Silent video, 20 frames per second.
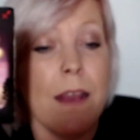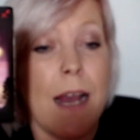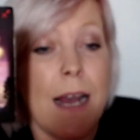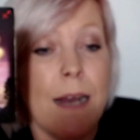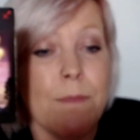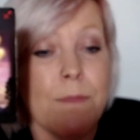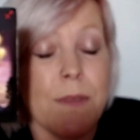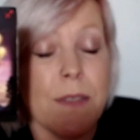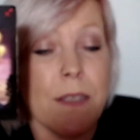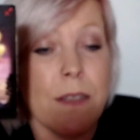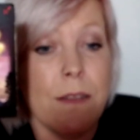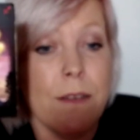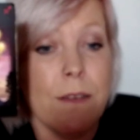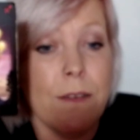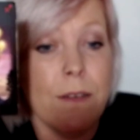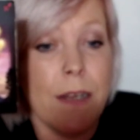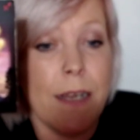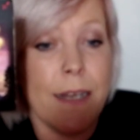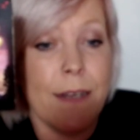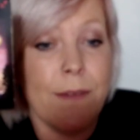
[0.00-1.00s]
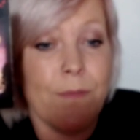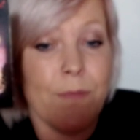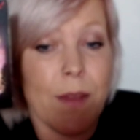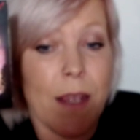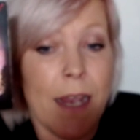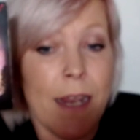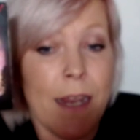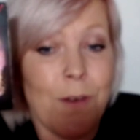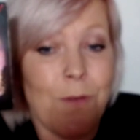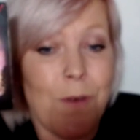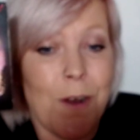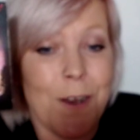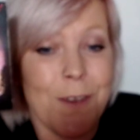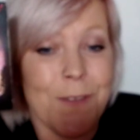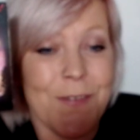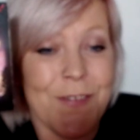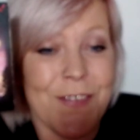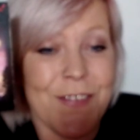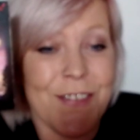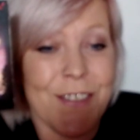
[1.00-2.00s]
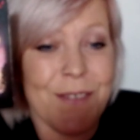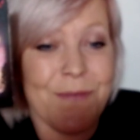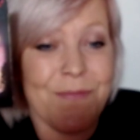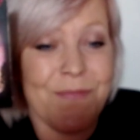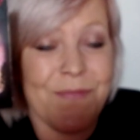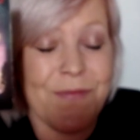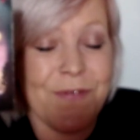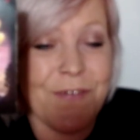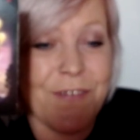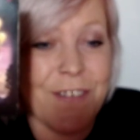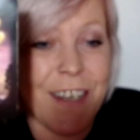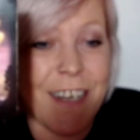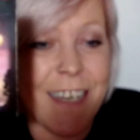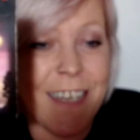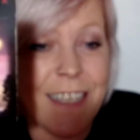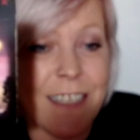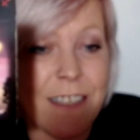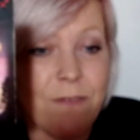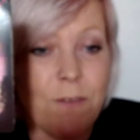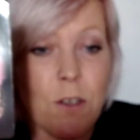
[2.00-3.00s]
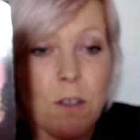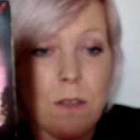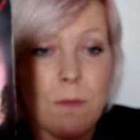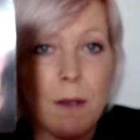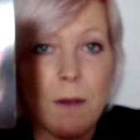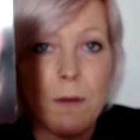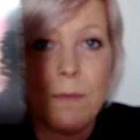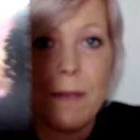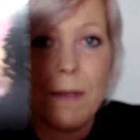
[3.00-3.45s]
Absolutely. Eight of Wands. Right, it's fucked about